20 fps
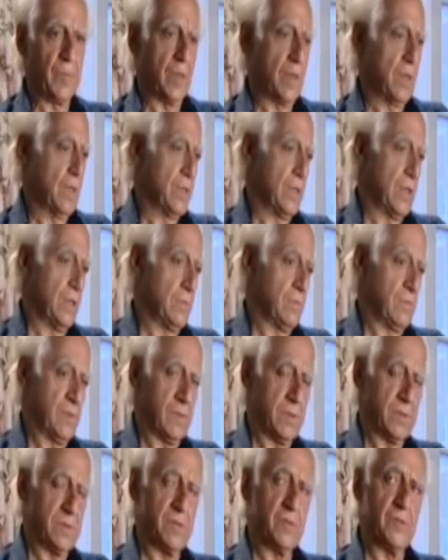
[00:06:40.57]
And then
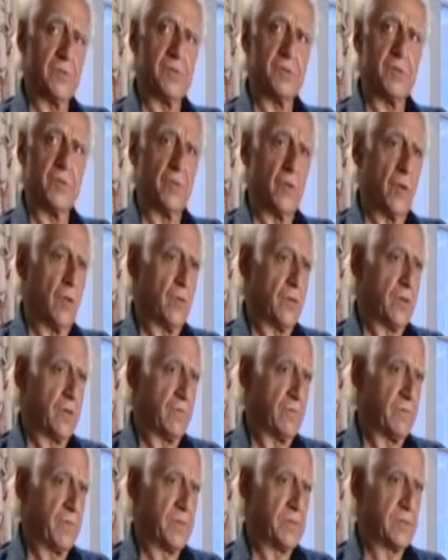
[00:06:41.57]
as soon as you know and
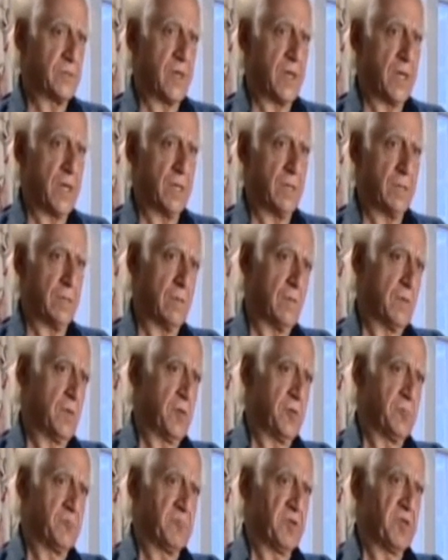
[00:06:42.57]
you've been trained,
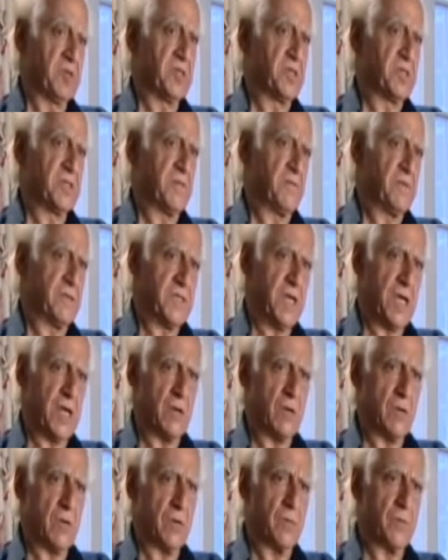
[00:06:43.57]
it doesn't even take
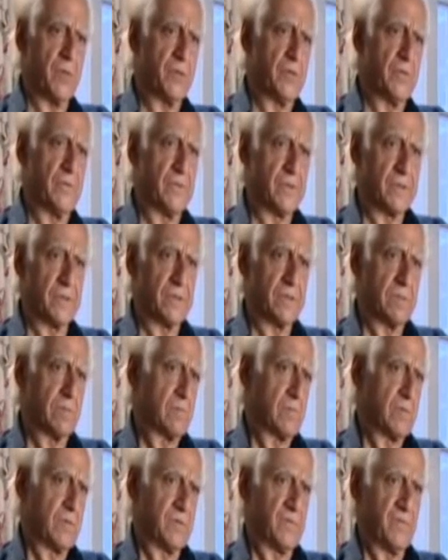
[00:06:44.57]
hard maneuvers,
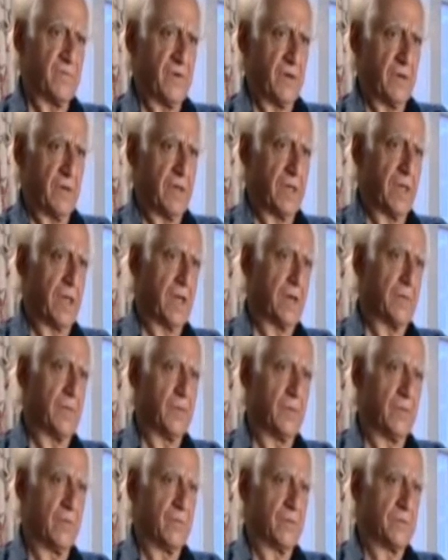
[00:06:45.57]
just fairly light
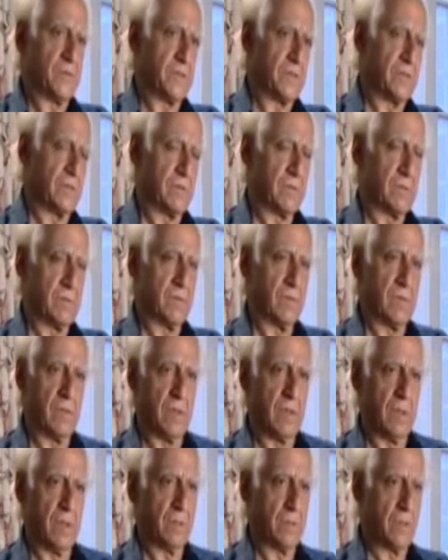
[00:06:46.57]
maneuvers, and you can
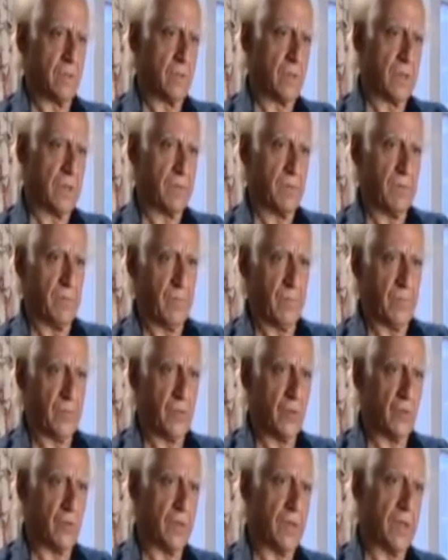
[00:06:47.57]

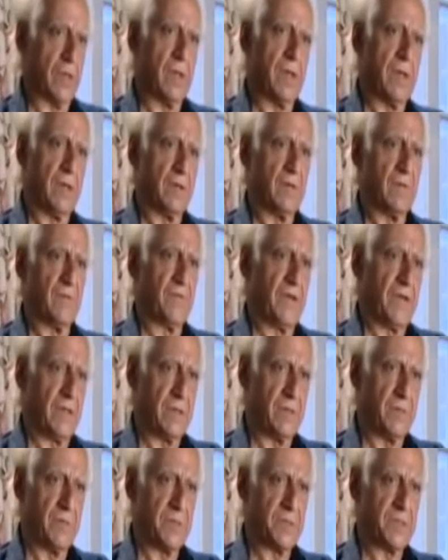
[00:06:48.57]
totally defeat
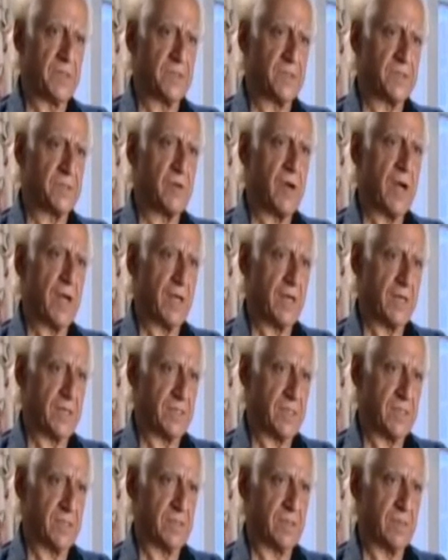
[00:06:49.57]
the missile's tracking
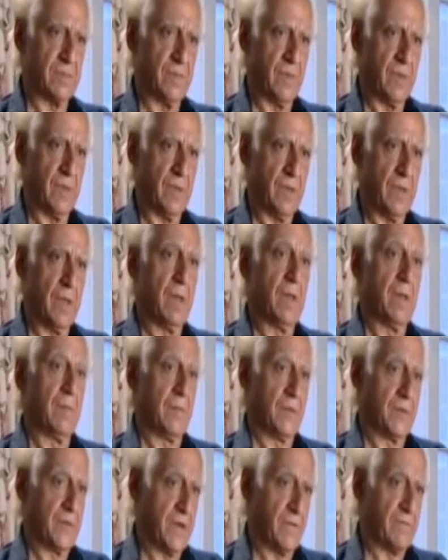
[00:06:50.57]
system.
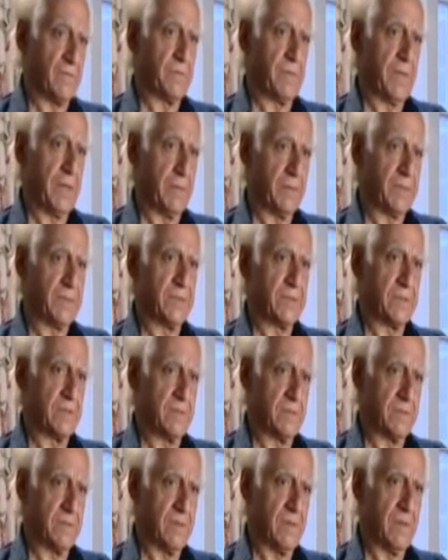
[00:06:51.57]
But you have to be able to turn.